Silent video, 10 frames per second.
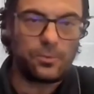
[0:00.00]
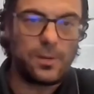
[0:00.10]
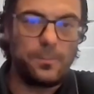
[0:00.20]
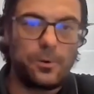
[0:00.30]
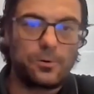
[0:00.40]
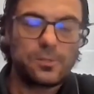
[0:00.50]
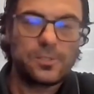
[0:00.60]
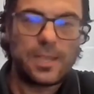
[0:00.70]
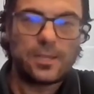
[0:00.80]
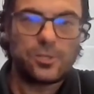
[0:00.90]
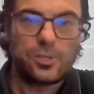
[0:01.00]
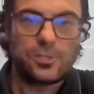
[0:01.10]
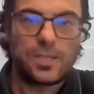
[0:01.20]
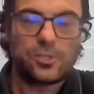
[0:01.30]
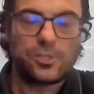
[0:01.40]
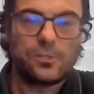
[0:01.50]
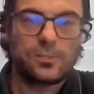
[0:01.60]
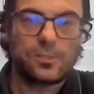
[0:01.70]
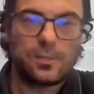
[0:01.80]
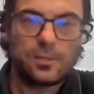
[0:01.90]
3 more
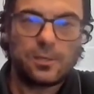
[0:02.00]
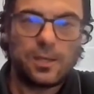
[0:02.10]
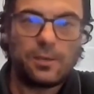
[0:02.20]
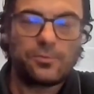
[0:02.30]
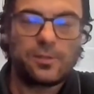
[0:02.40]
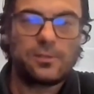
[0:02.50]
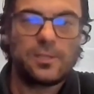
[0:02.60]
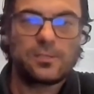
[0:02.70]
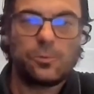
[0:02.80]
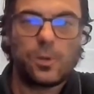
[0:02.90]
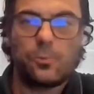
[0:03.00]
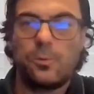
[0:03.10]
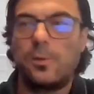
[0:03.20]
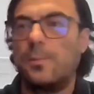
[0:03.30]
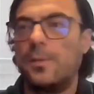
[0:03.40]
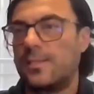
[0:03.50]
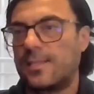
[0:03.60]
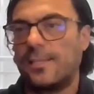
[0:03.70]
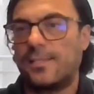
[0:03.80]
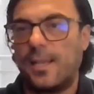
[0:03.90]
sessions after this, where we will be
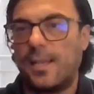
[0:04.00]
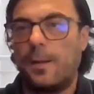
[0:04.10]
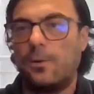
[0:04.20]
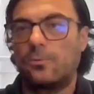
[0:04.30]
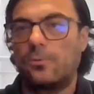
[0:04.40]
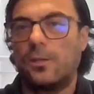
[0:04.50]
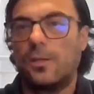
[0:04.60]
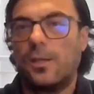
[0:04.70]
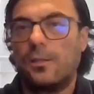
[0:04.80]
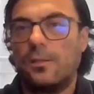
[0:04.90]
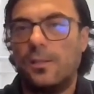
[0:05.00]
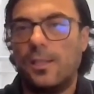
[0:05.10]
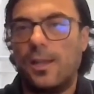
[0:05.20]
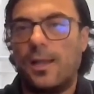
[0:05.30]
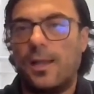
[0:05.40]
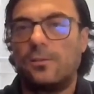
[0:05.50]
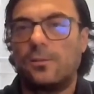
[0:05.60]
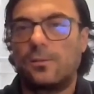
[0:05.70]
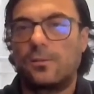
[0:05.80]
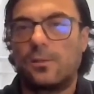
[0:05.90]
discussing about the
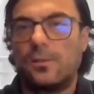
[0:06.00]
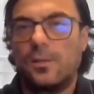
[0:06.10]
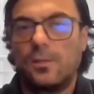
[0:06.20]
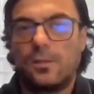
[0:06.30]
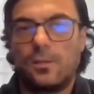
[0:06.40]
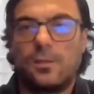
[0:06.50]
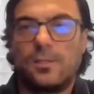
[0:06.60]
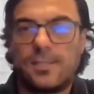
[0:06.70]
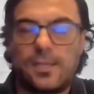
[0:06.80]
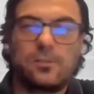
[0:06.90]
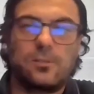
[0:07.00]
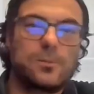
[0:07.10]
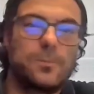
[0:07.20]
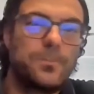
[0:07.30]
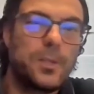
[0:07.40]
other sectors.